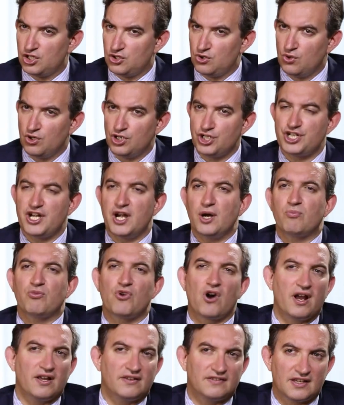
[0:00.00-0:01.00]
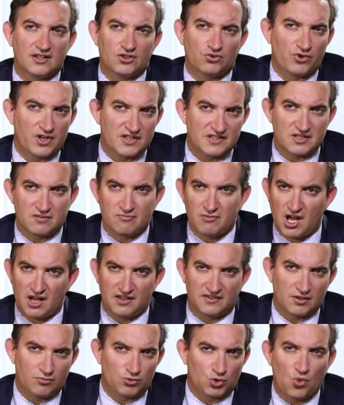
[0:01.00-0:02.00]
Your share price has risen
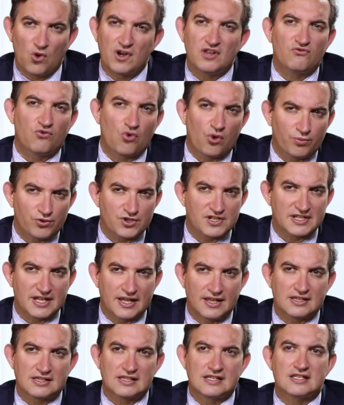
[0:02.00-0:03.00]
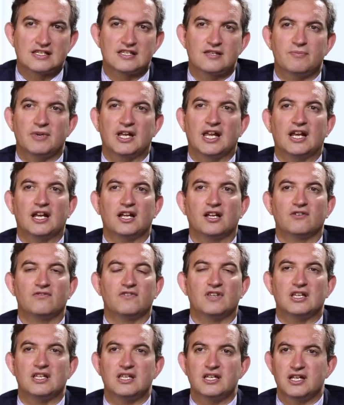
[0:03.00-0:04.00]
by some 24% since the beginning
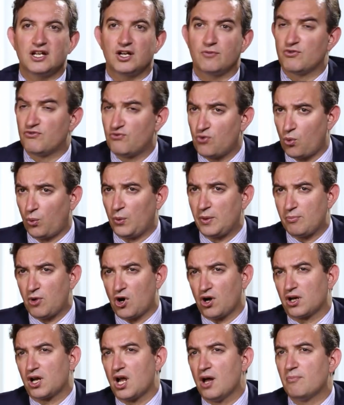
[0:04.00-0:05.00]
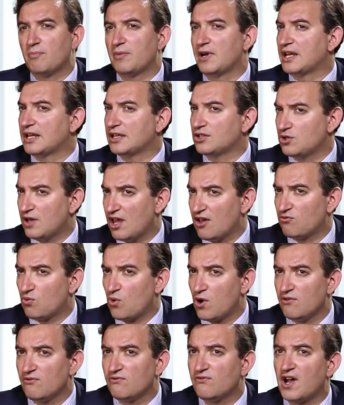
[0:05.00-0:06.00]
of the year. Before we part company, do you have
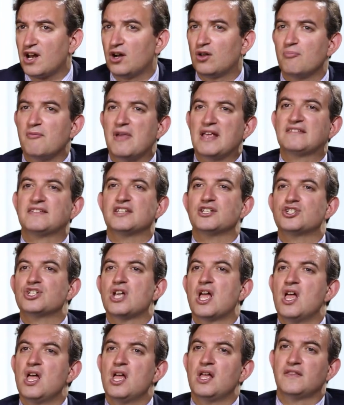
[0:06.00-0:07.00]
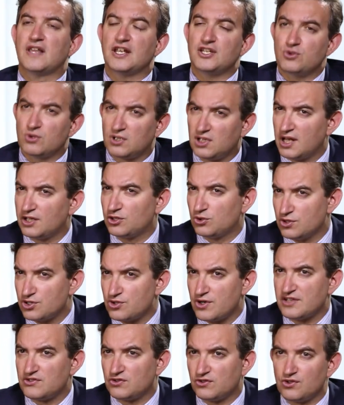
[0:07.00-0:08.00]
one final message that you would like to
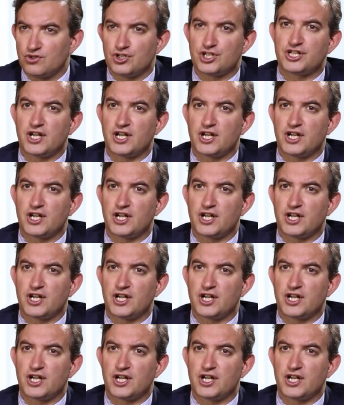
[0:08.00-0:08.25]
address to your